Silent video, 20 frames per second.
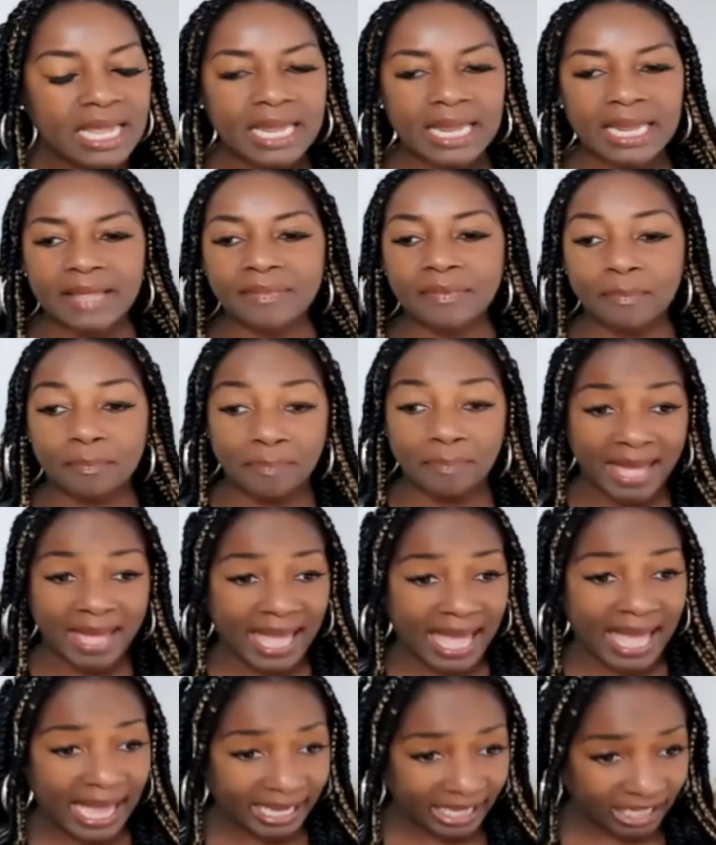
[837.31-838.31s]
And
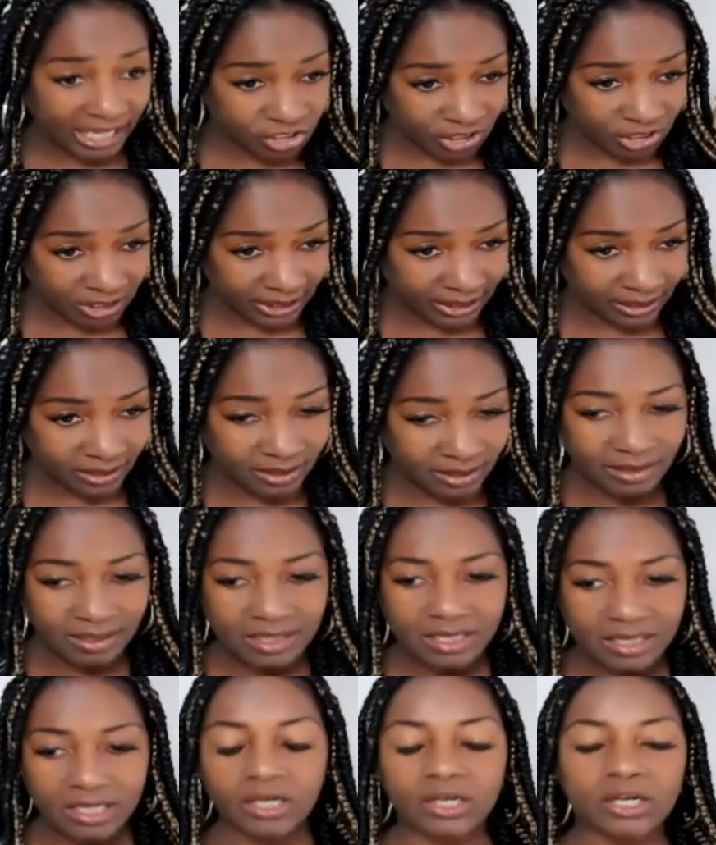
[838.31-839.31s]
packaging,
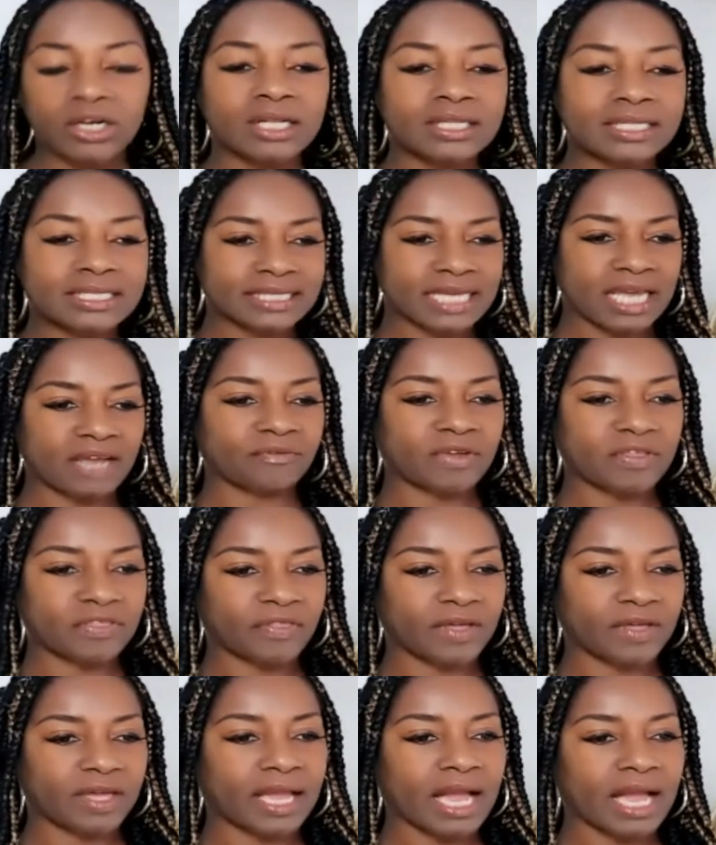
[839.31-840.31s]
girl, it's
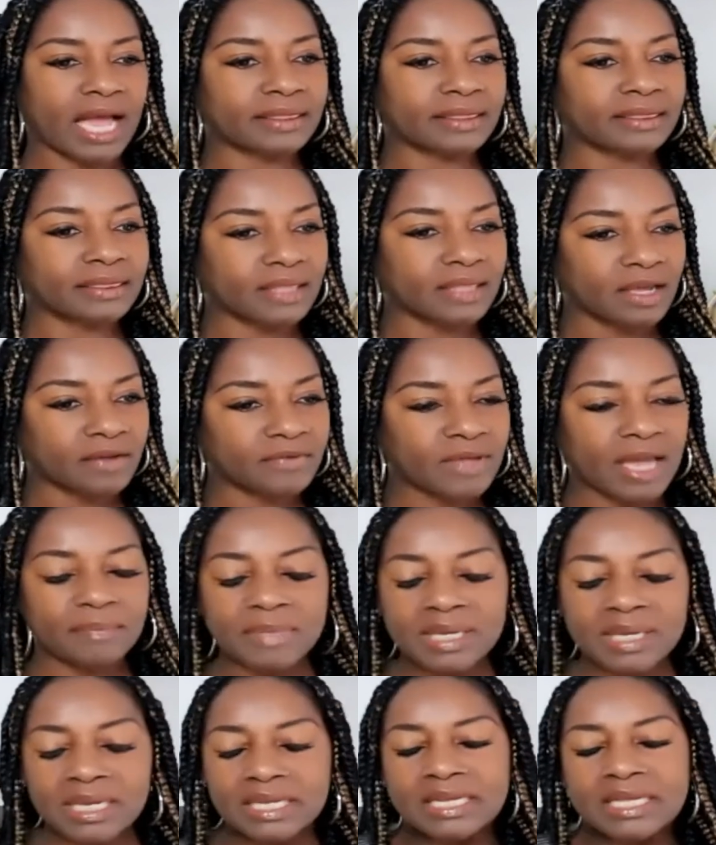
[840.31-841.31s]
everything. I
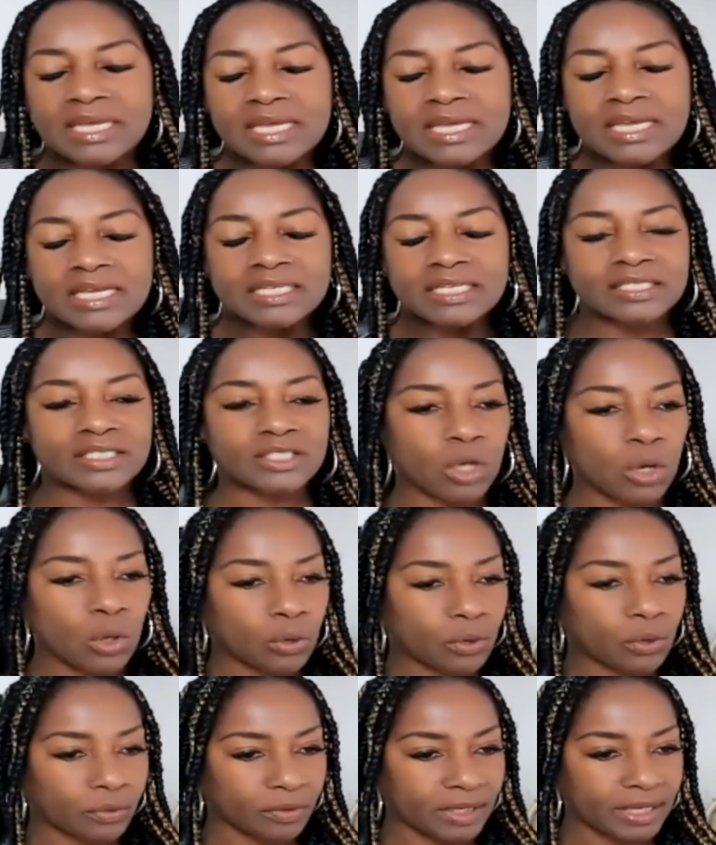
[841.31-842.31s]
mean,
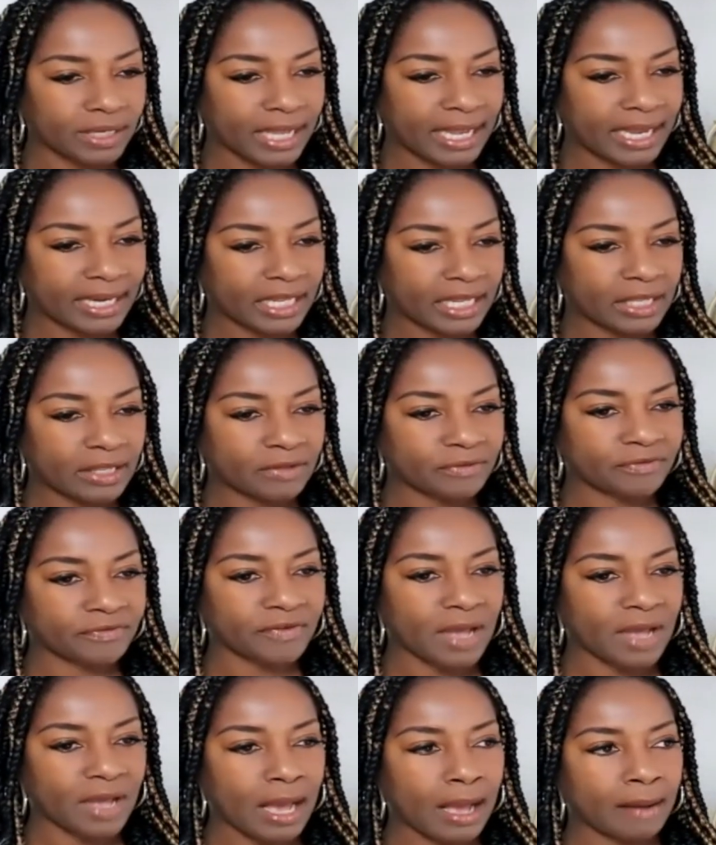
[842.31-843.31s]
so creative.
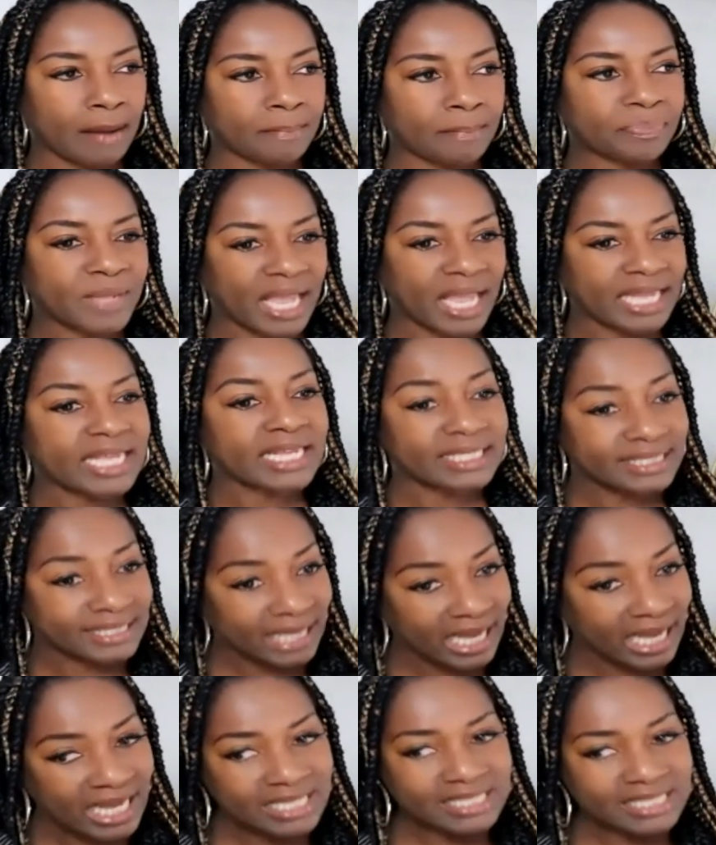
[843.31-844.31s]
And it
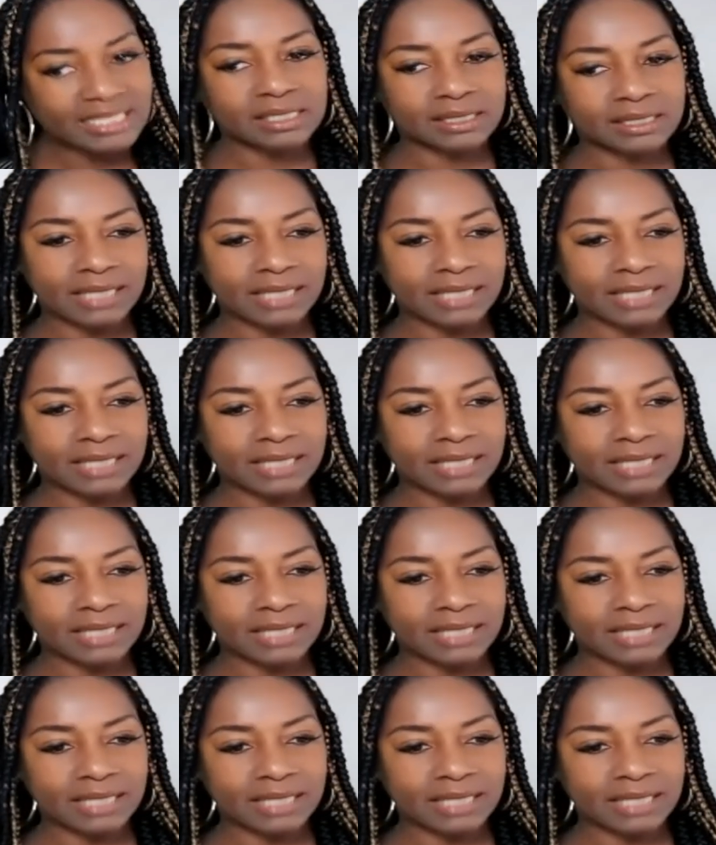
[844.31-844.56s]
does look